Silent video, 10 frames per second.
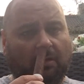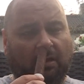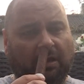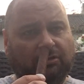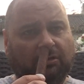
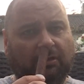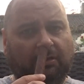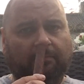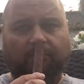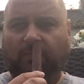
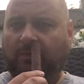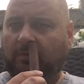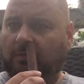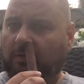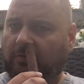Actually,
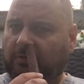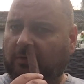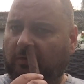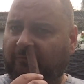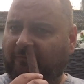there's
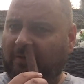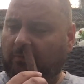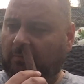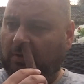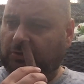not
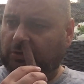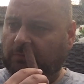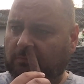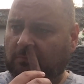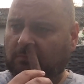very much
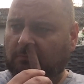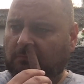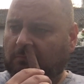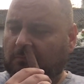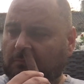
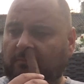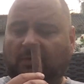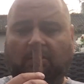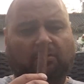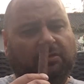
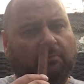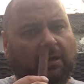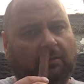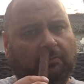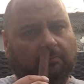to smell.